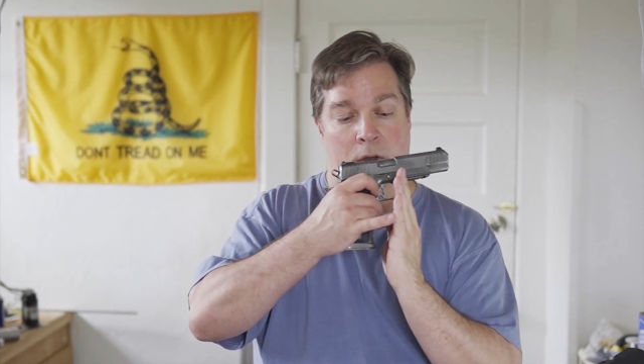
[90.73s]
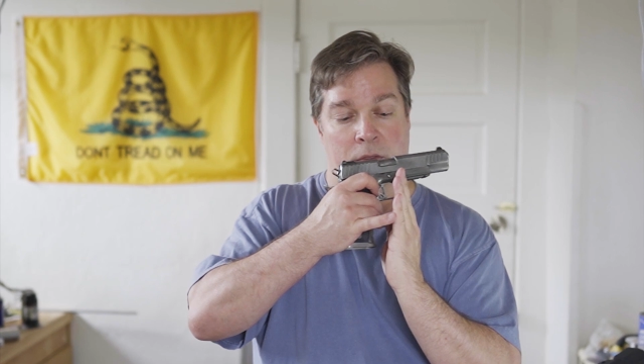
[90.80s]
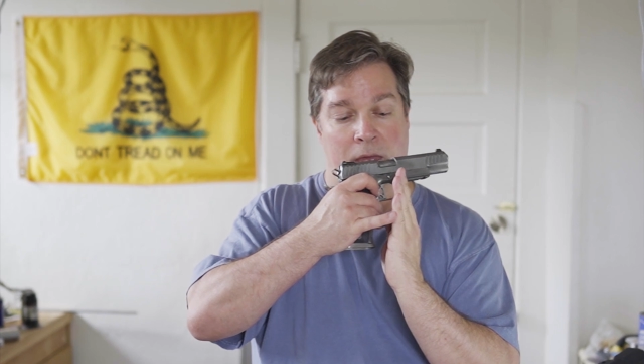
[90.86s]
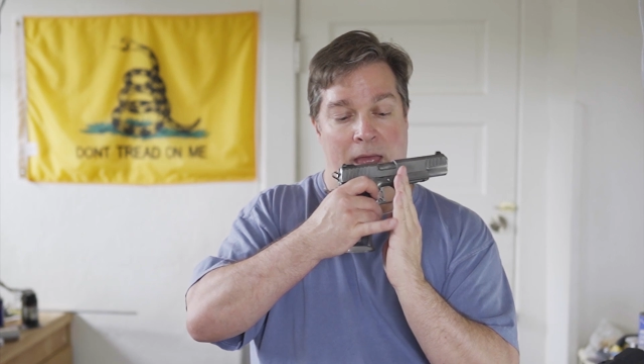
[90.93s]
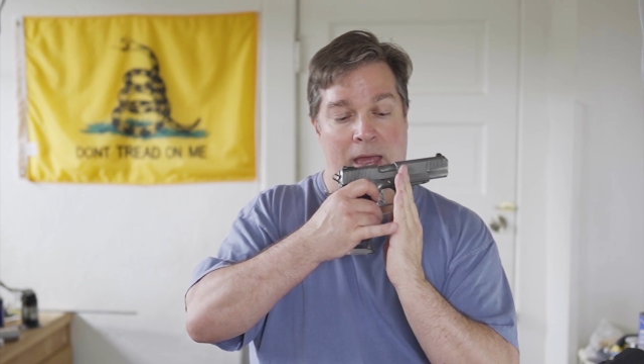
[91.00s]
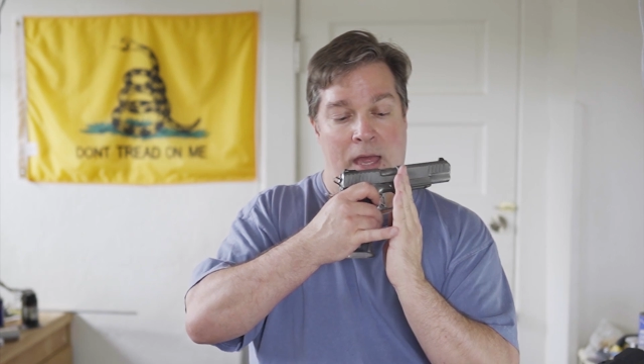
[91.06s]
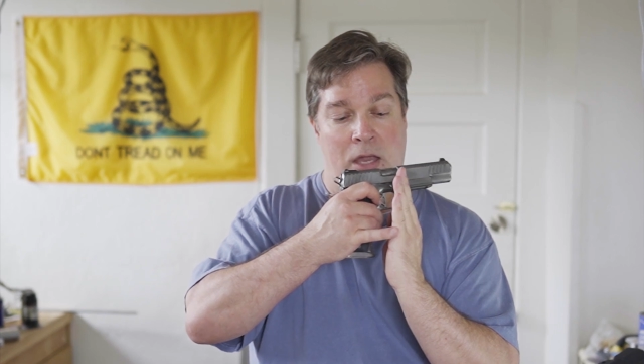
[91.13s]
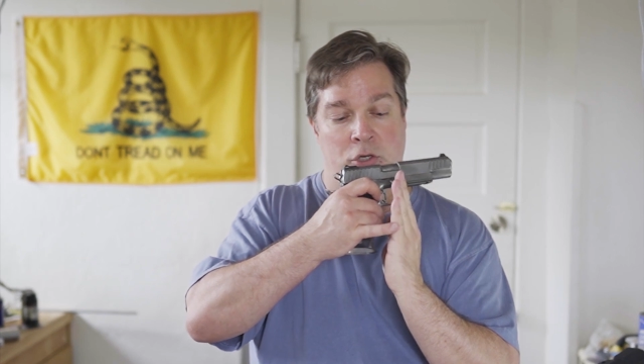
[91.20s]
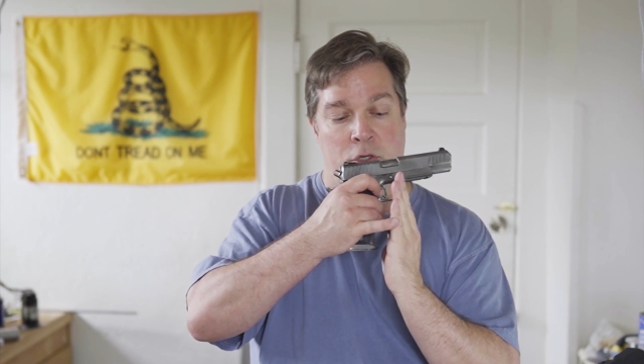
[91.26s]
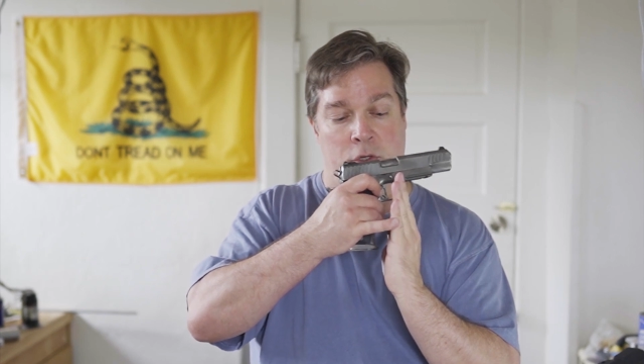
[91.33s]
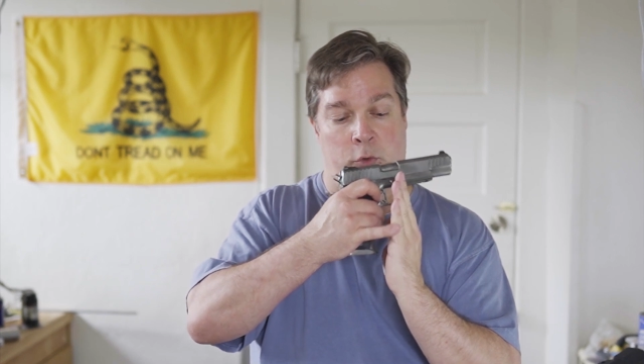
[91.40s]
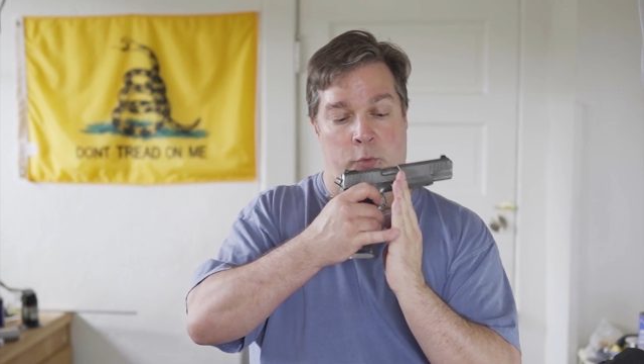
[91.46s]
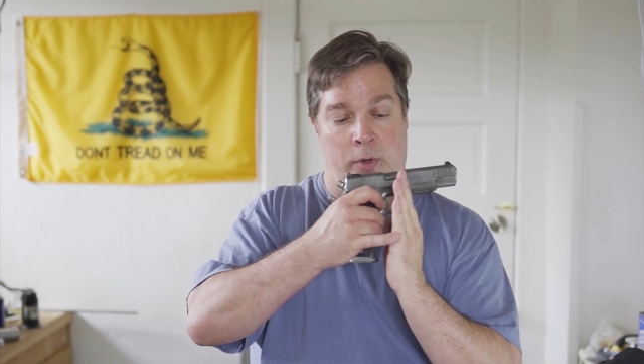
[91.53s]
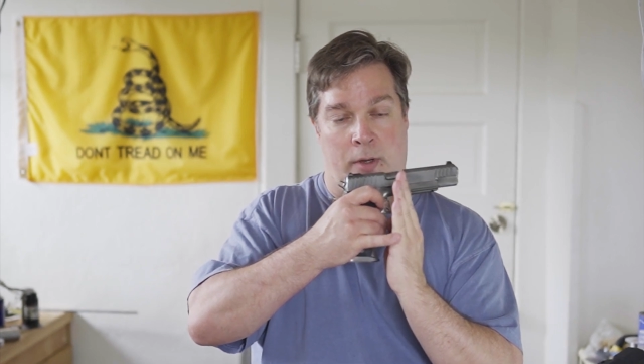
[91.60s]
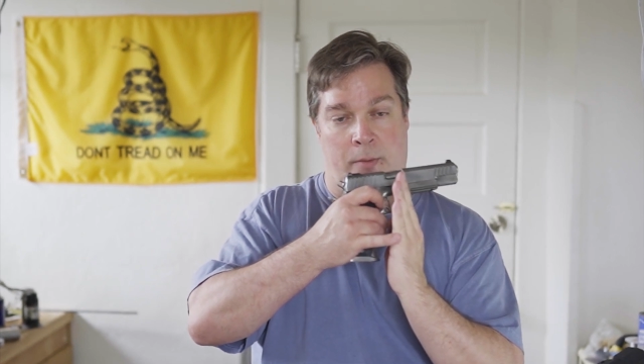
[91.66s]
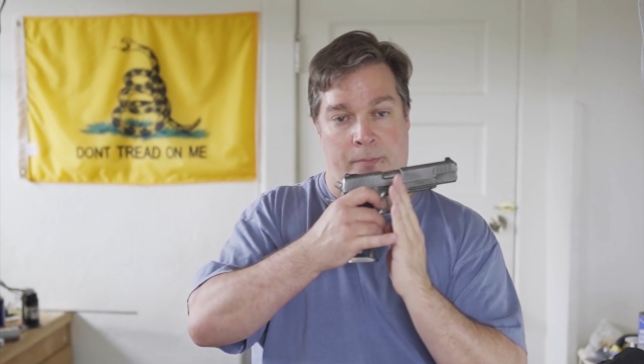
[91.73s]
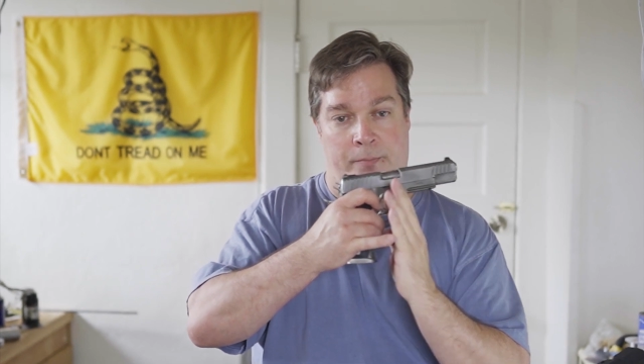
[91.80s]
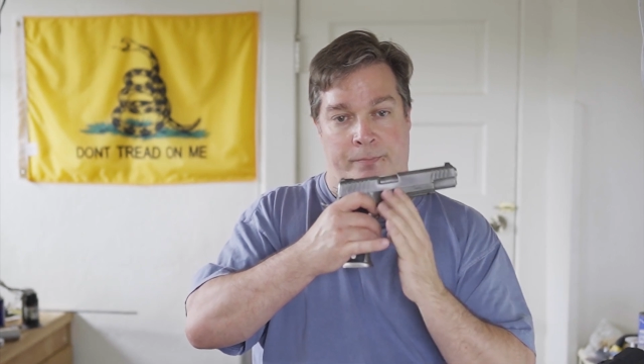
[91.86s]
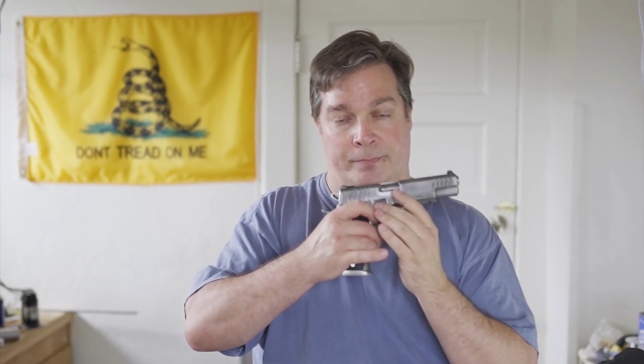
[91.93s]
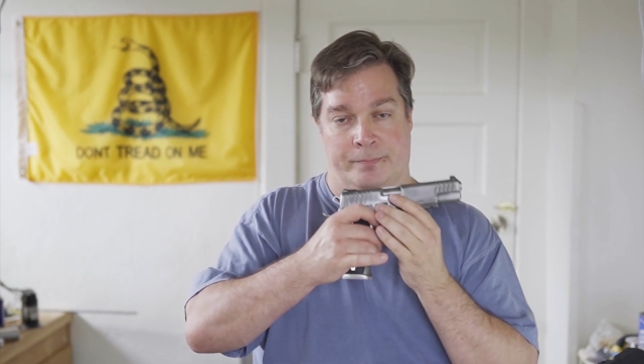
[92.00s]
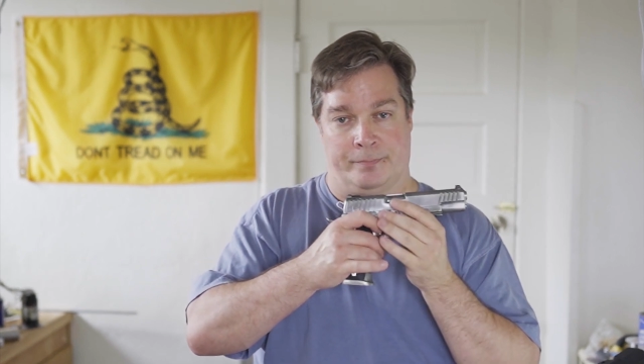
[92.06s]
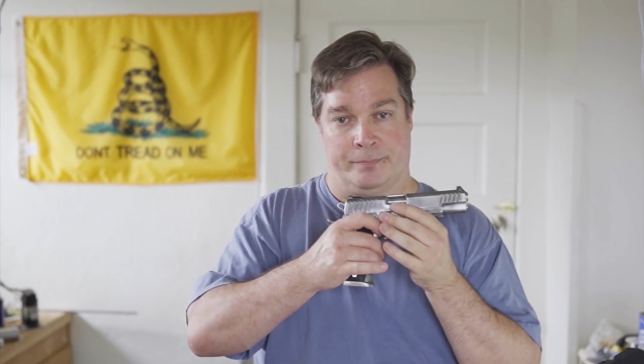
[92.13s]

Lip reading: the edge of the rim